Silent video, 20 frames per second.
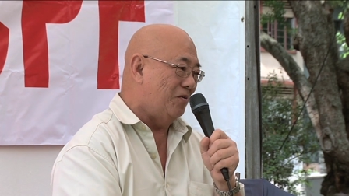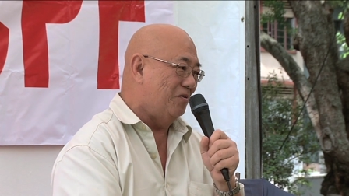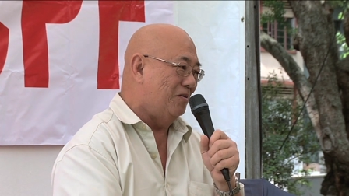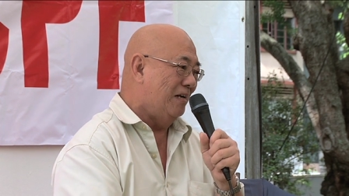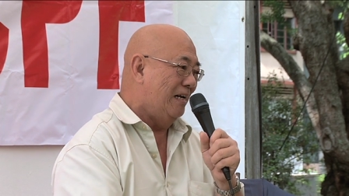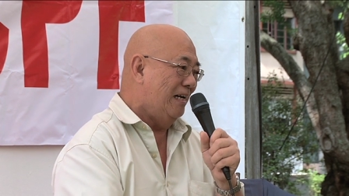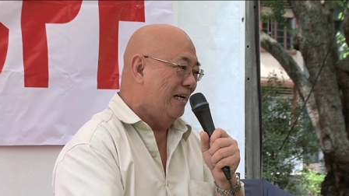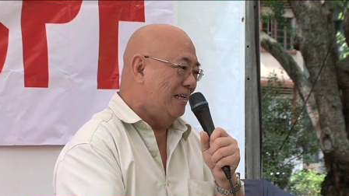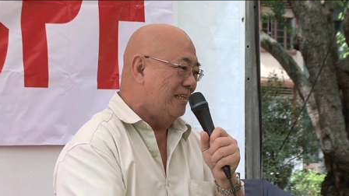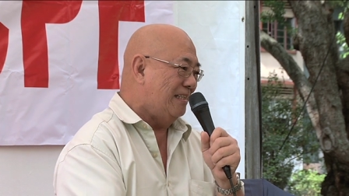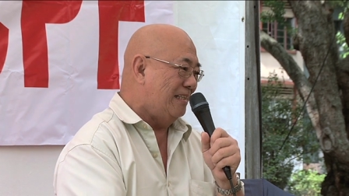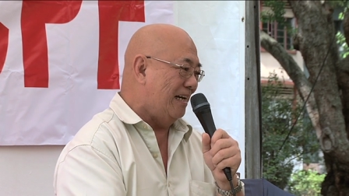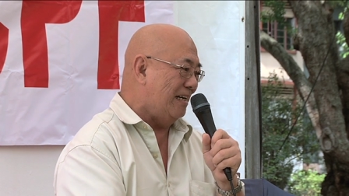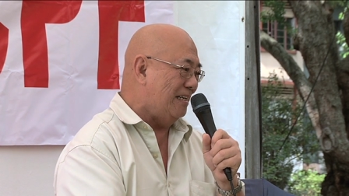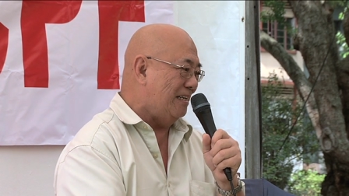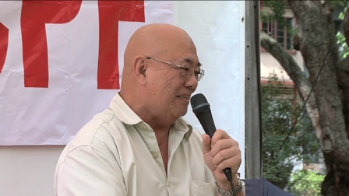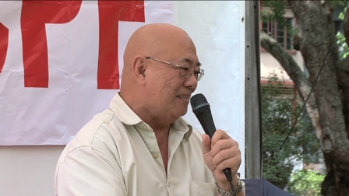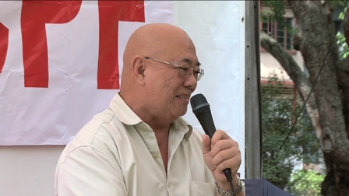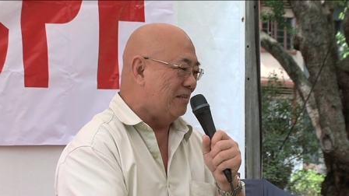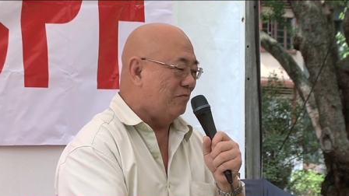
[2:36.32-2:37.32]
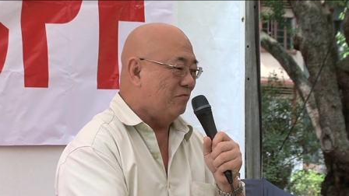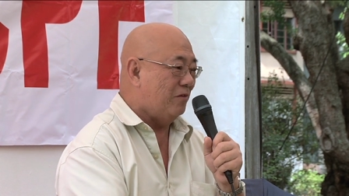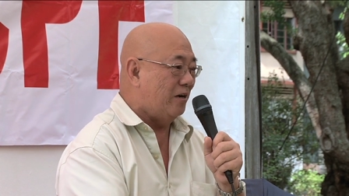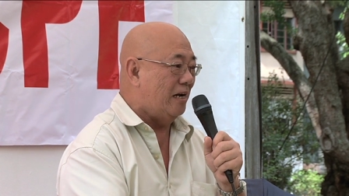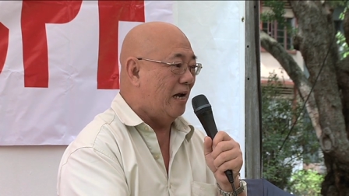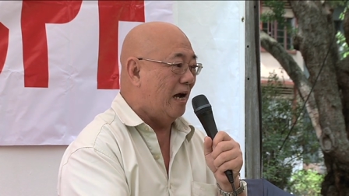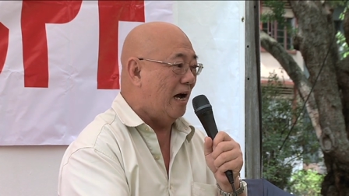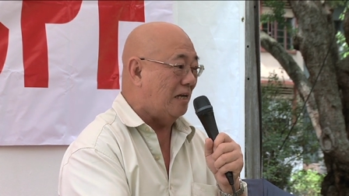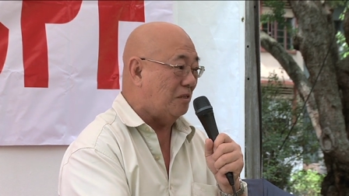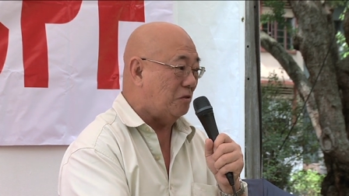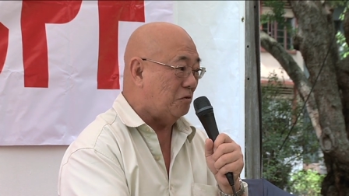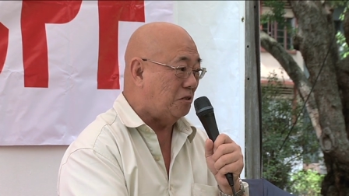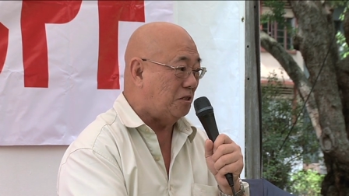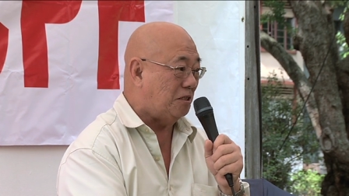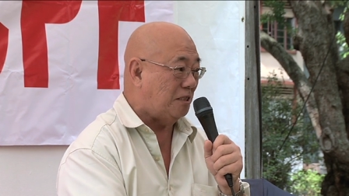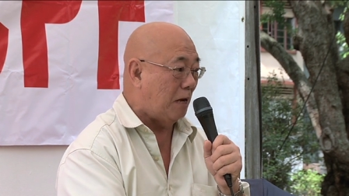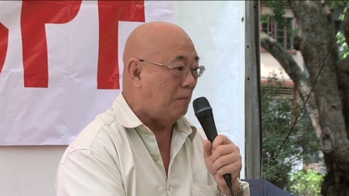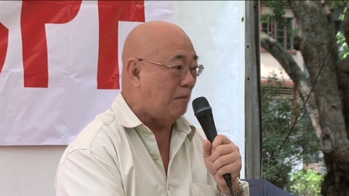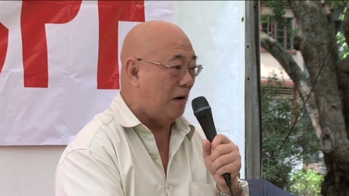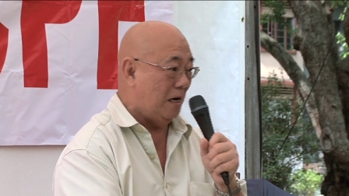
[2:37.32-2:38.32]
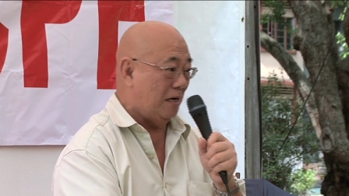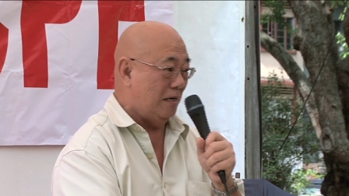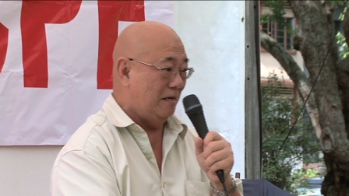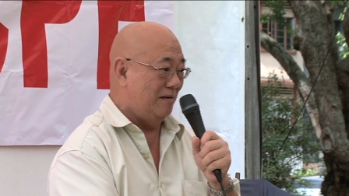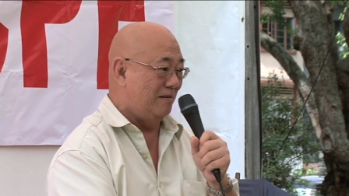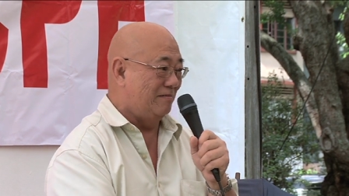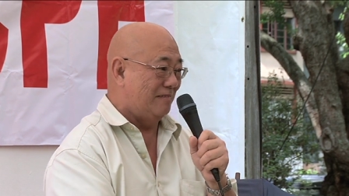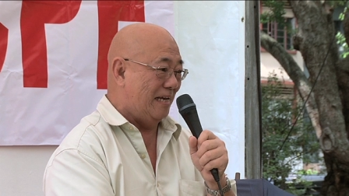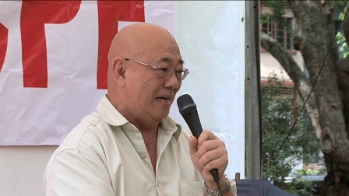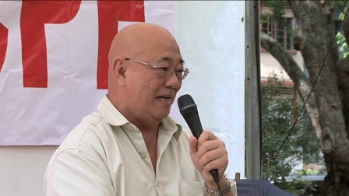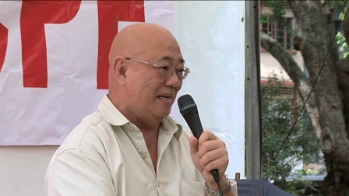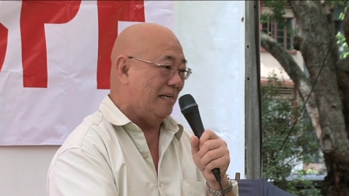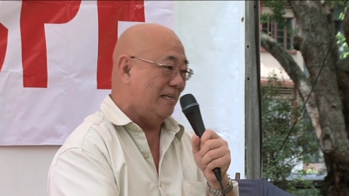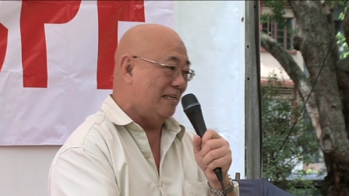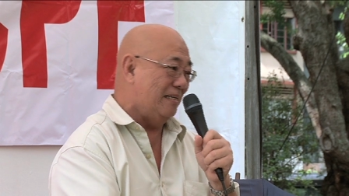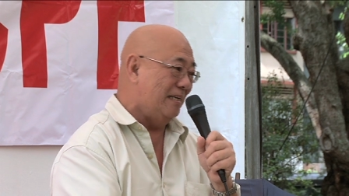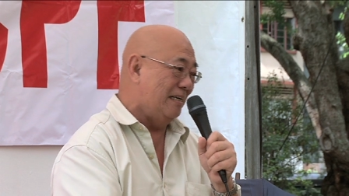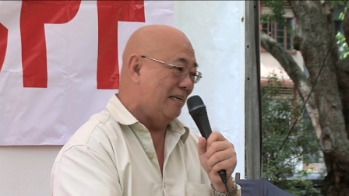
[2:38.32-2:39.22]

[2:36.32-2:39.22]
So that is very hard to stomach. Okay.